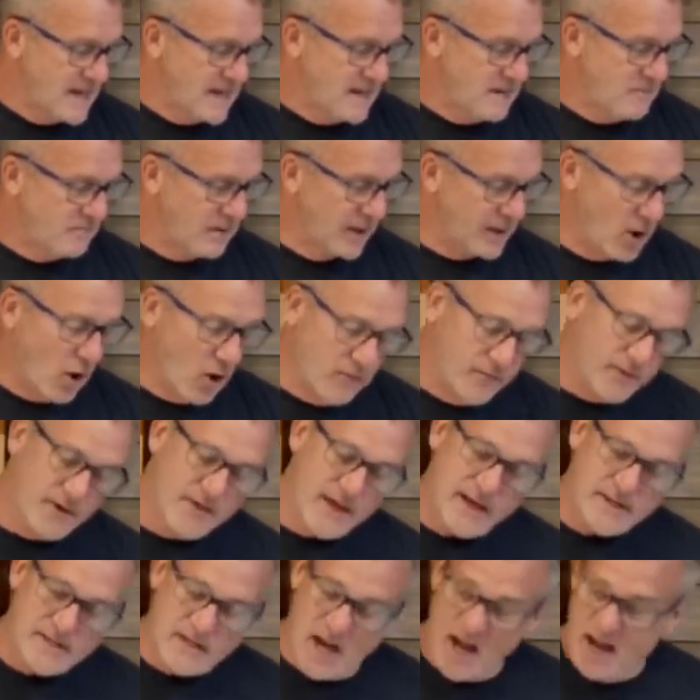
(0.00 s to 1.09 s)
But over that
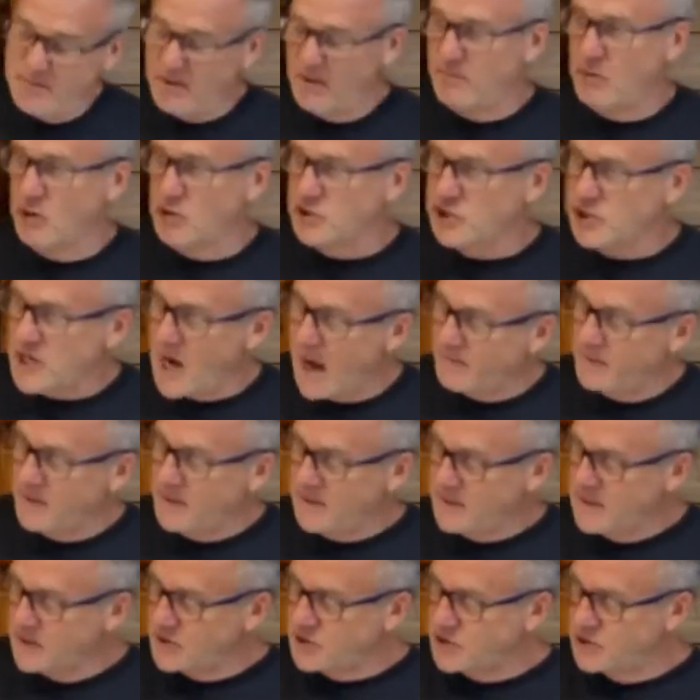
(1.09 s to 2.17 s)
time of both shopping
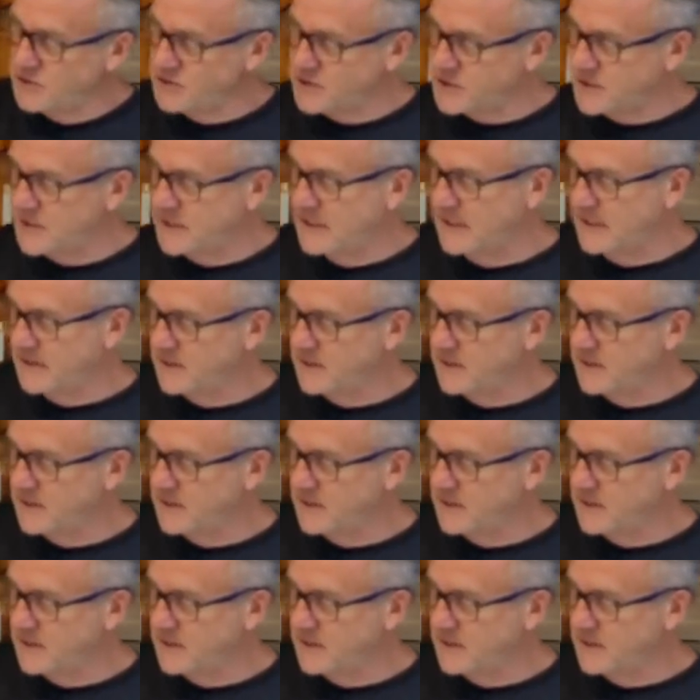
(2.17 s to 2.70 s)
and shoes